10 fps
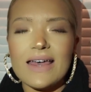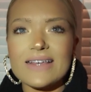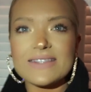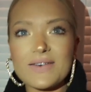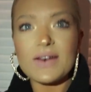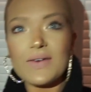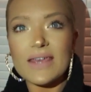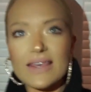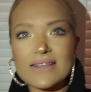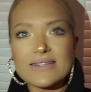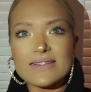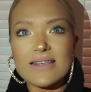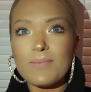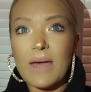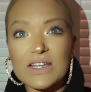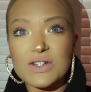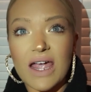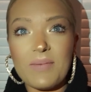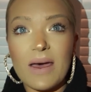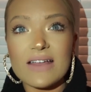So anyways, my
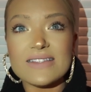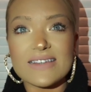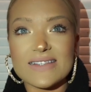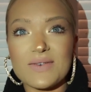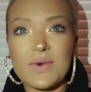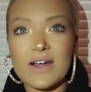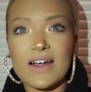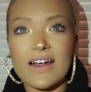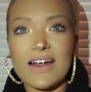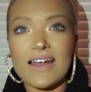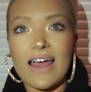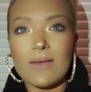tripod doesn't work.